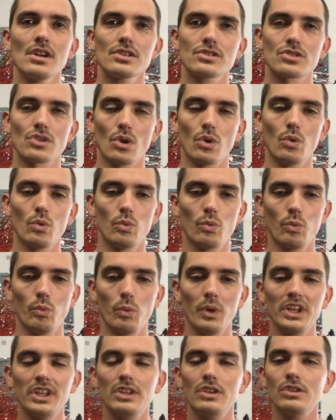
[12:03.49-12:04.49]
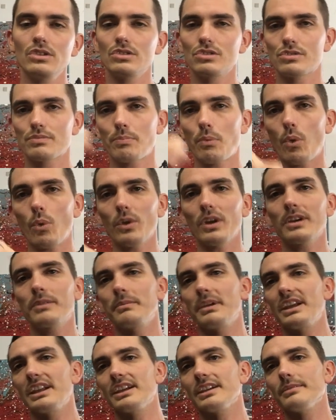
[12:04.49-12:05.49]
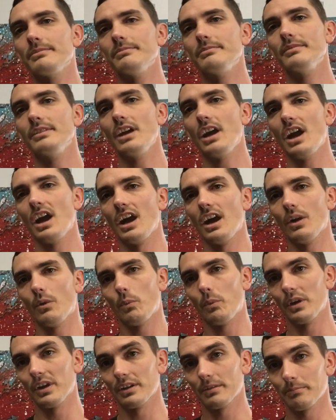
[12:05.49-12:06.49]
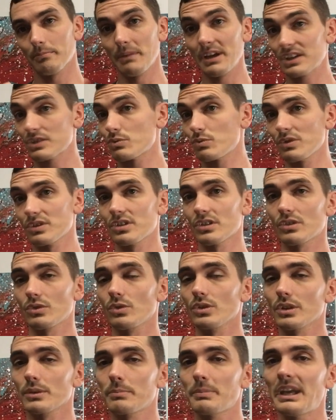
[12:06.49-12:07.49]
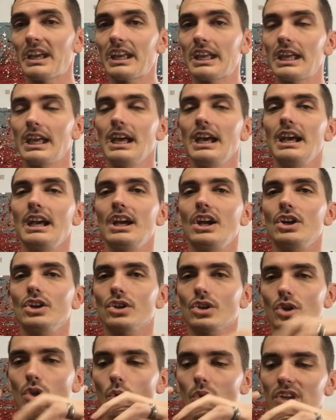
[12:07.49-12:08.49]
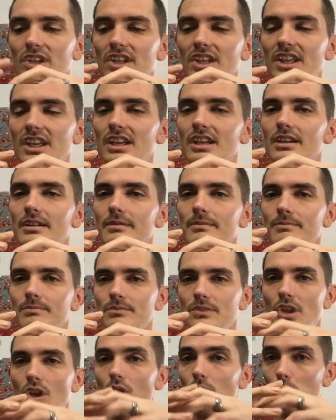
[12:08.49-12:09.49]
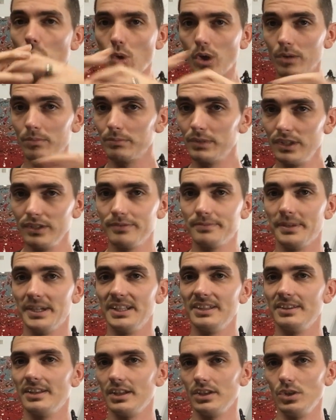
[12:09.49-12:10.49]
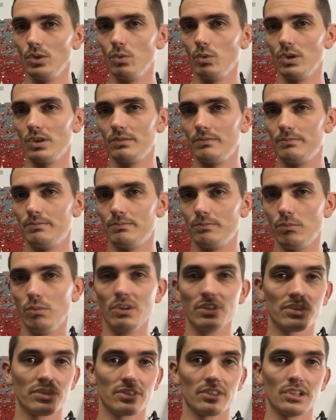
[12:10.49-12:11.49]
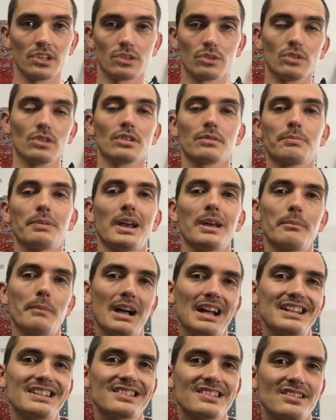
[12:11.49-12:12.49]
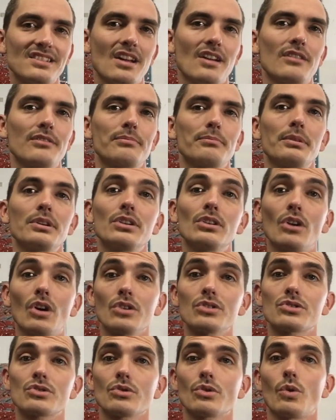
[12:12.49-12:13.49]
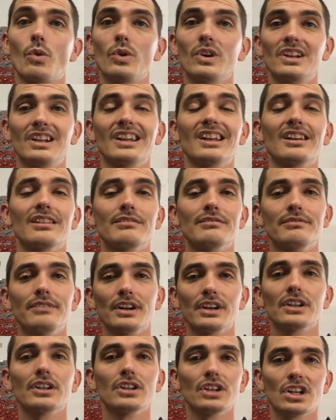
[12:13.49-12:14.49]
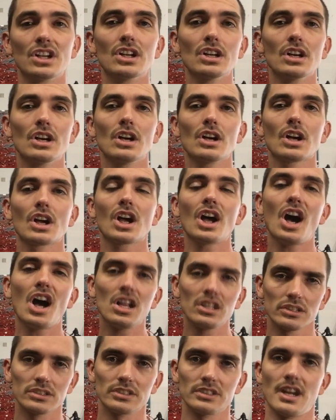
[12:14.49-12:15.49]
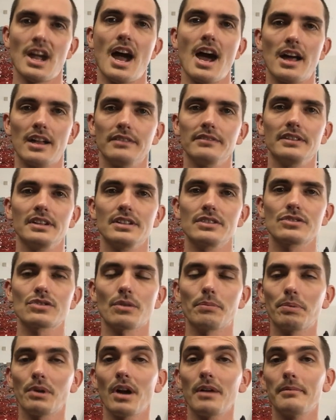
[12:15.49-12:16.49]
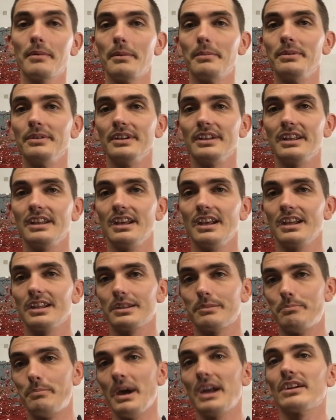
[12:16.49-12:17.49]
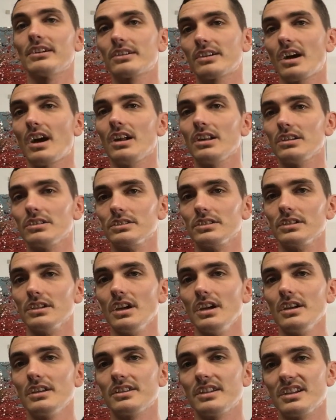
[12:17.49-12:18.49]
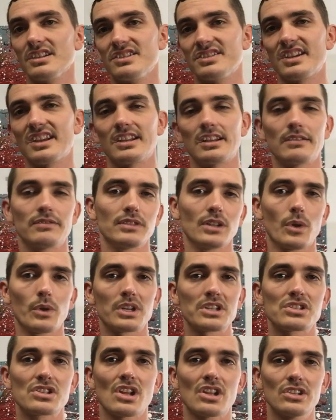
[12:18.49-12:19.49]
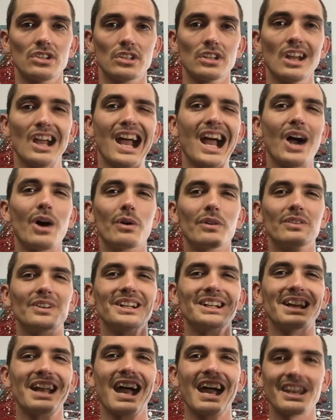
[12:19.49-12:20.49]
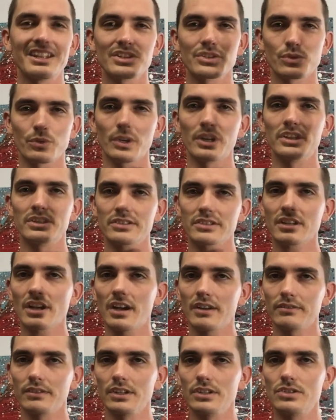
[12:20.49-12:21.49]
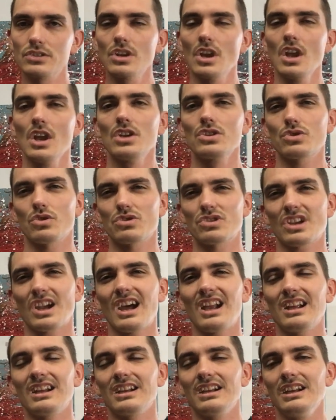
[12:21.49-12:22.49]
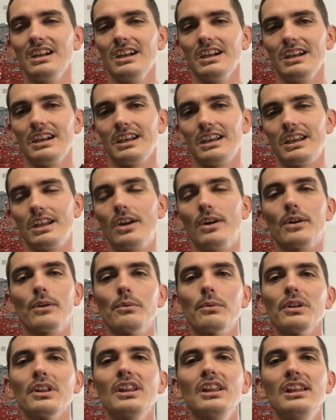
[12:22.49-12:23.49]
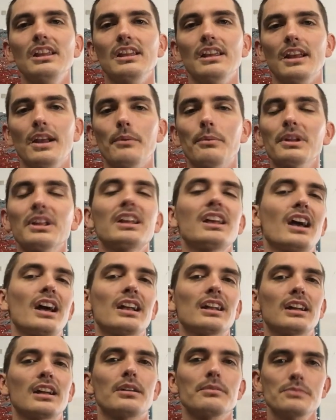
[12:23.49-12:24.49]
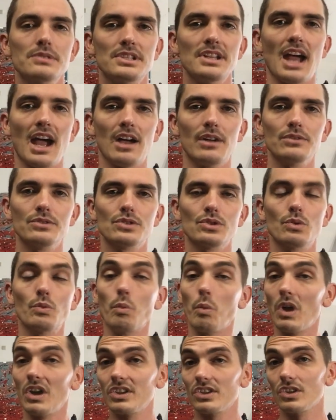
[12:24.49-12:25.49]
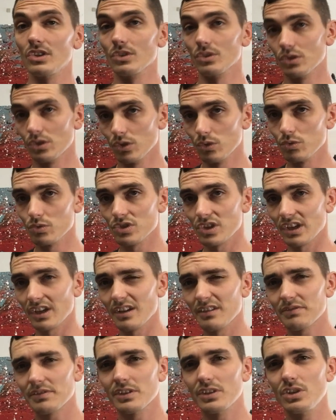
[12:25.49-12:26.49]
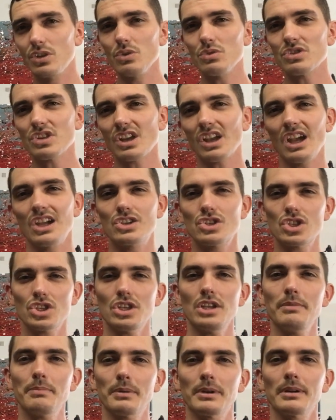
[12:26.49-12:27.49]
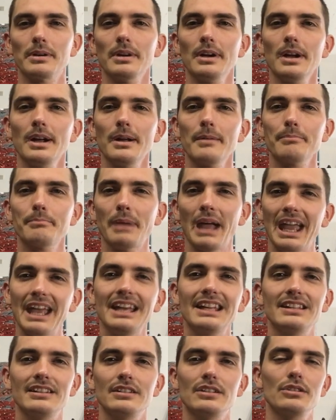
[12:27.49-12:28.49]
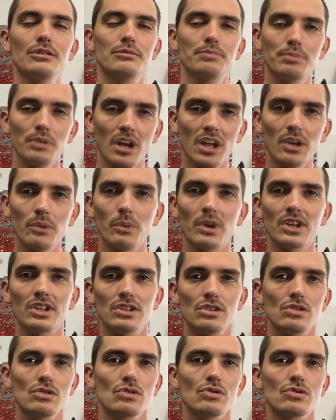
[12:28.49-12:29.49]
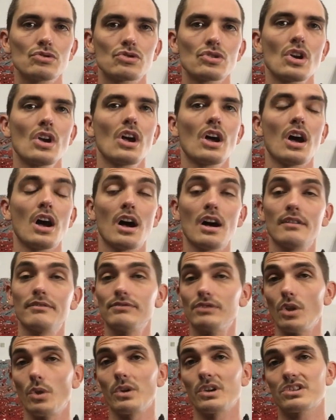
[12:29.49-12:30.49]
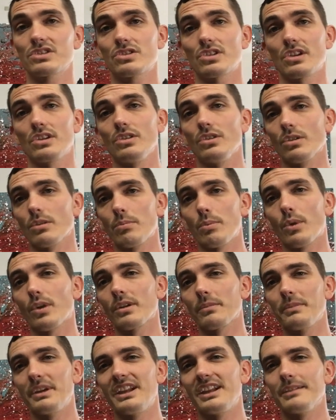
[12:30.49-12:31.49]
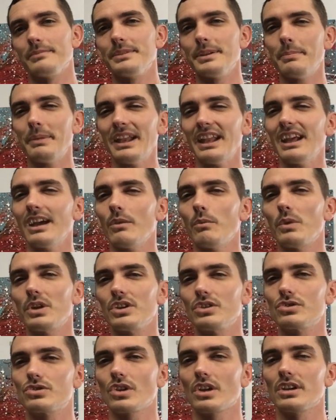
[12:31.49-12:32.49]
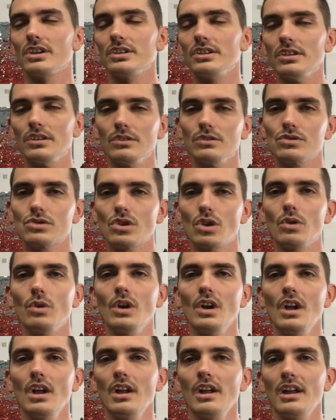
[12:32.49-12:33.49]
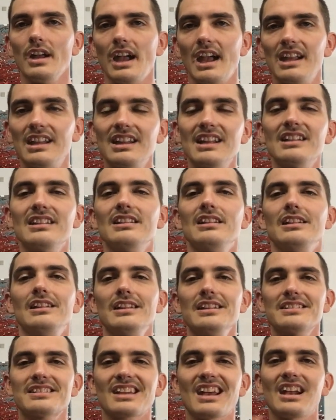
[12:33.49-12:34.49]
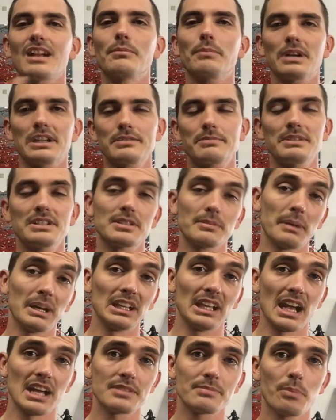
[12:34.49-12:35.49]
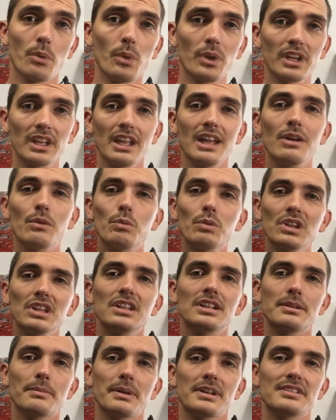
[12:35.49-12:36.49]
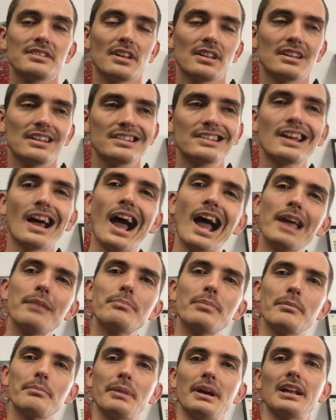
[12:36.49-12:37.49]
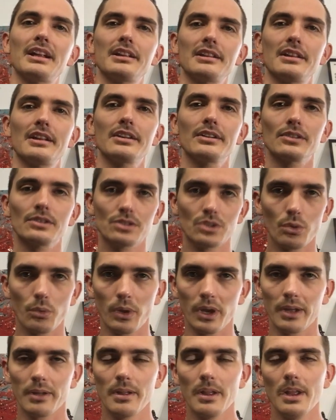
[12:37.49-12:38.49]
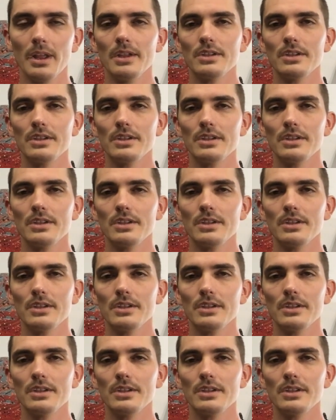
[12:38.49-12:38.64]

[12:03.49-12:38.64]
So when you use pouring medium uh, with, mixed with acrylic paint, you're going to get you know more movement than you would with the acrylic paint by itself, but you're also going to get very good color out of it. So probably better color than say the flow extender, however, not as great as coverage. So it's kind of, you know, it really, it really kind of comes down to what you're using. If you're using a cheaper paint, you'd probably want to use a flow extender or pouring medium, depending on what you're trying to do. So and then this kind of brings me to my last point. It really depends on the type of painting that you're doing.